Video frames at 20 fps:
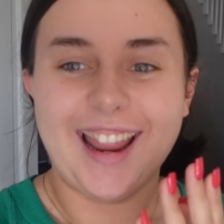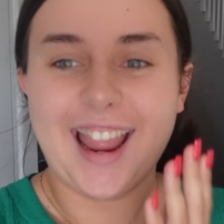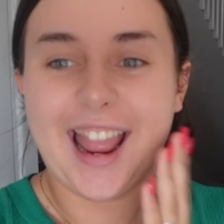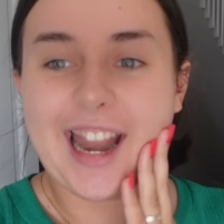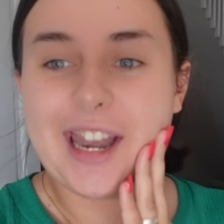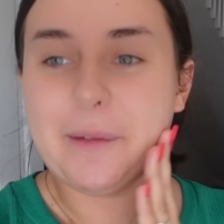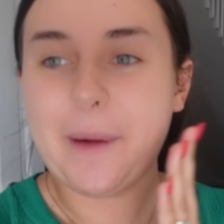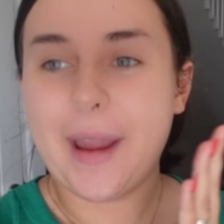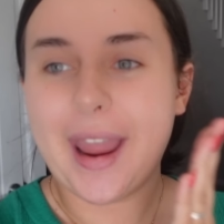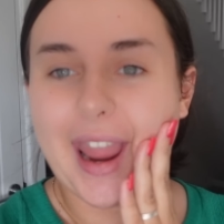
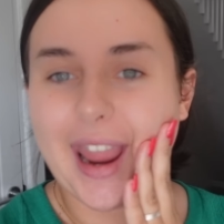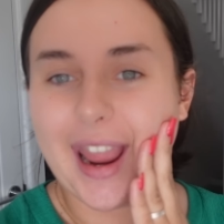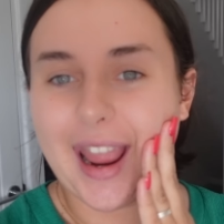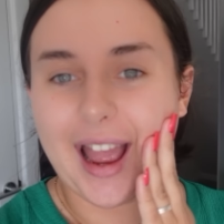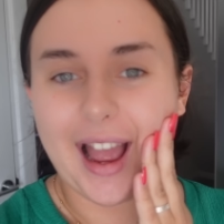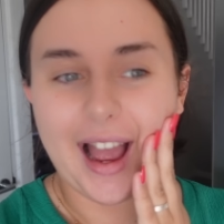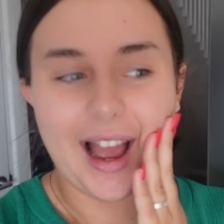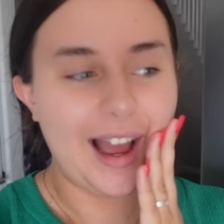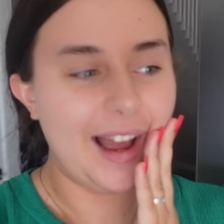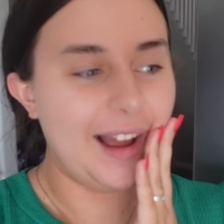Anyway,
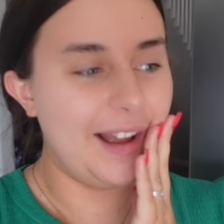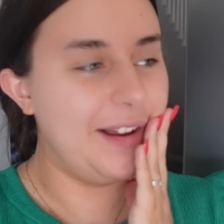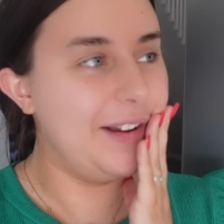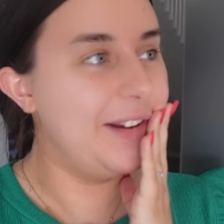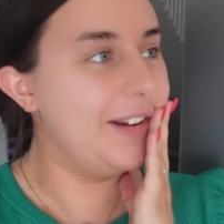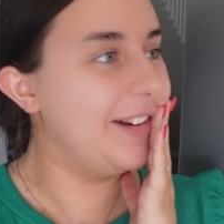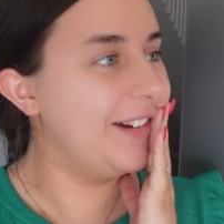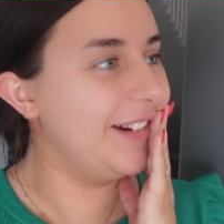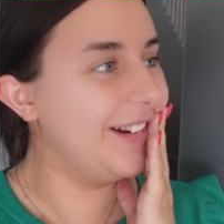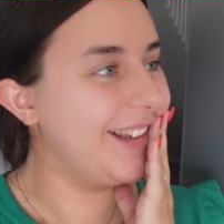
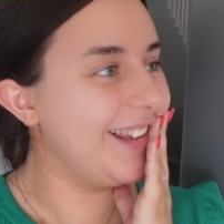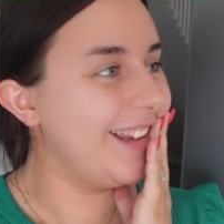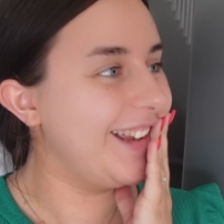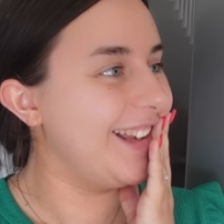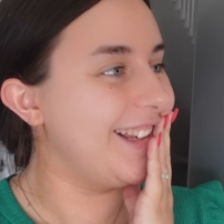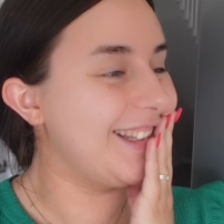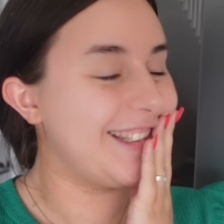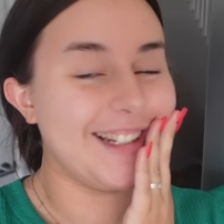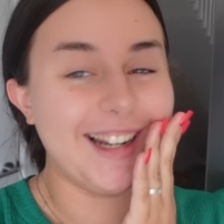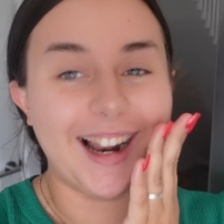
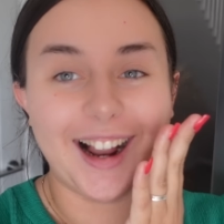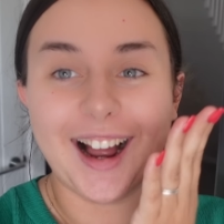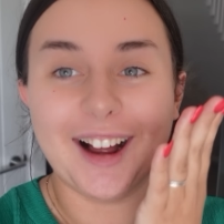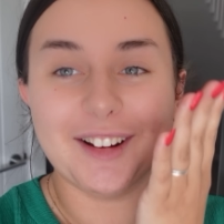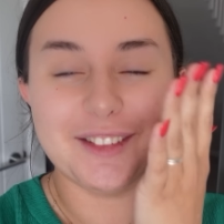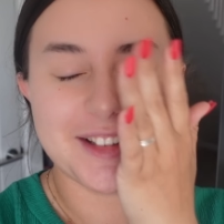it's a nightmare.